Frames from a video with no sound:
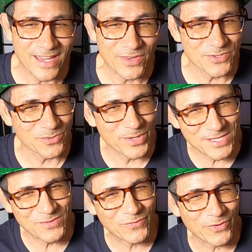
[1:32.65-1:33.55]
And there's a
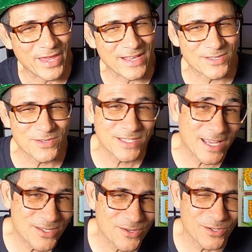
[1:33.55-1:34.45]
reason for that. So
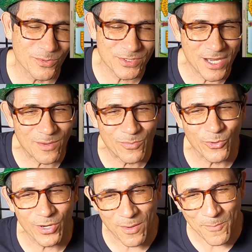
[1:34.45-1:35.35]
stay tuned and we'll talk
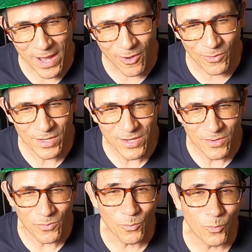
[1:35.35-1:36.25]
more about
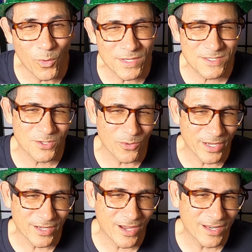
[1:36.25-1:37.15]
what's
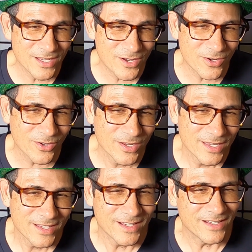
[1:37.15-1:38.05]
going on here
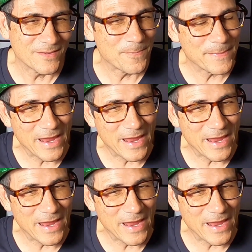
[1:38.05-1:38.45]
um,